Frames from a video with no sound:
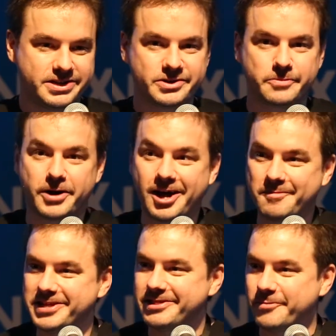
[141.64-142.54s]
So
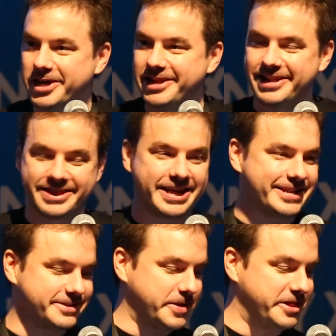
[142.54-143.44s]
probably the one that
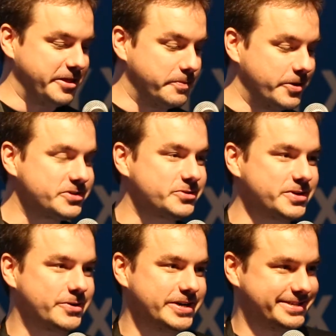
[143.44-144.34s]
has been the most
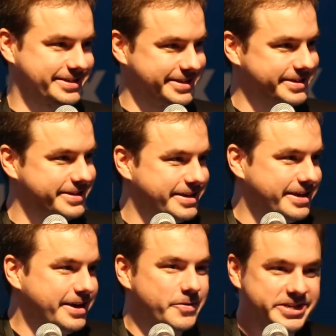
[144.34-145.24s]
requested,
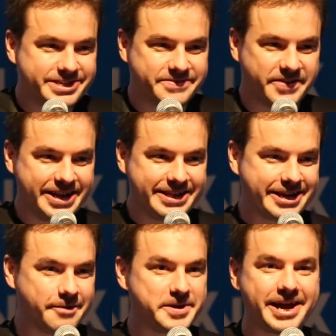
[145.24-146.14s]
which is finally
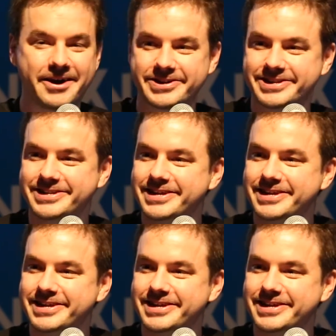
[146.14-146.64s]
coming out,